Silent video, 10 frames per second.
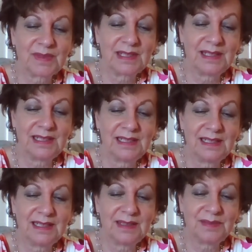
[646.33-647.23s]

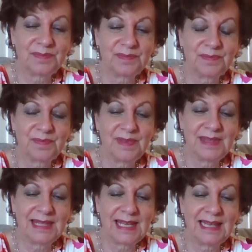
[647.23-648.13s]

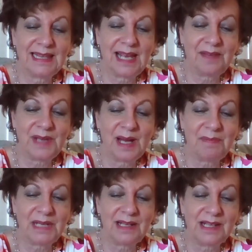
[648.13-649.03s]
they left not
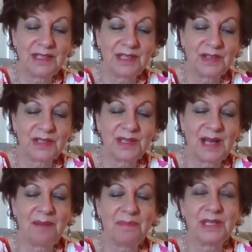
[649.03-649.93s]
because there is
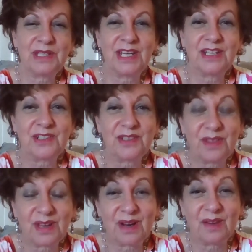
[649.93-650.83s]
not potential
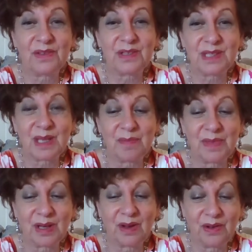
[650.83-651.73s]
there for
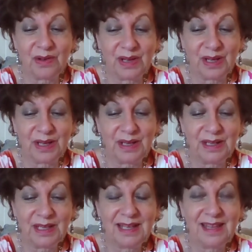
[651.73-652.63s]
something good.
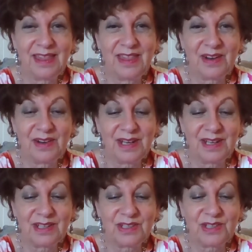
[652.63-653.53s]
There
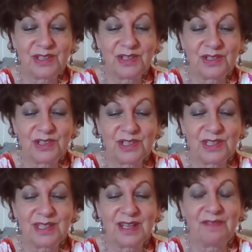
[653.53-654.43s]
is, you're
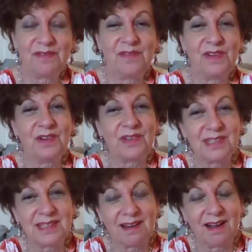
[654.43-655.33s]
just not
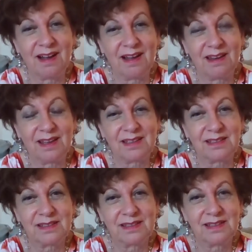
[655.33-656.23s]
focusing on it.
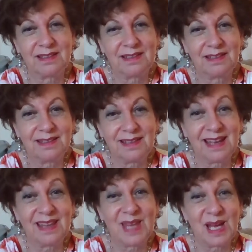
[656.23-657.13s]

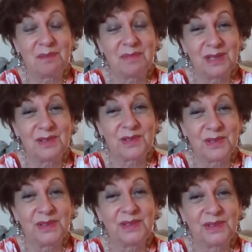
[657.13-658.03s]
Can that be
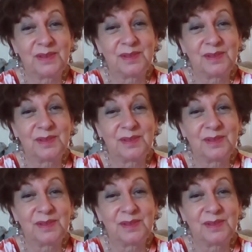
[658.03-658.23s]
true?